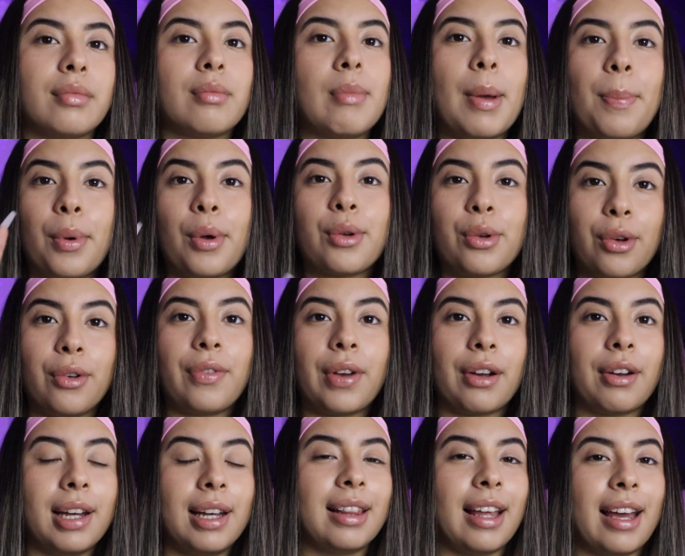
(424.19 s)
Me pongo
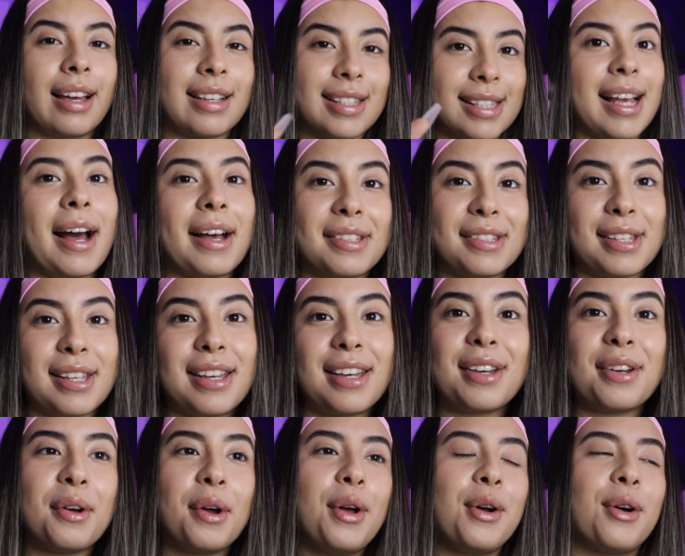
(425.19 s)
very like
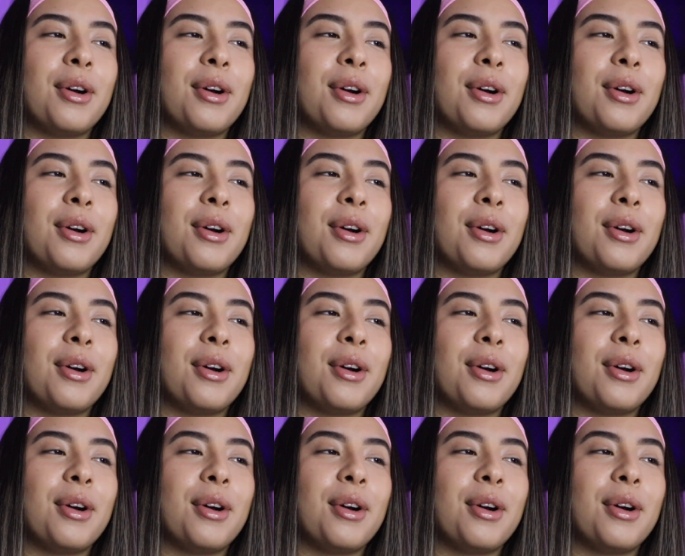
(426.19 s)
sassy,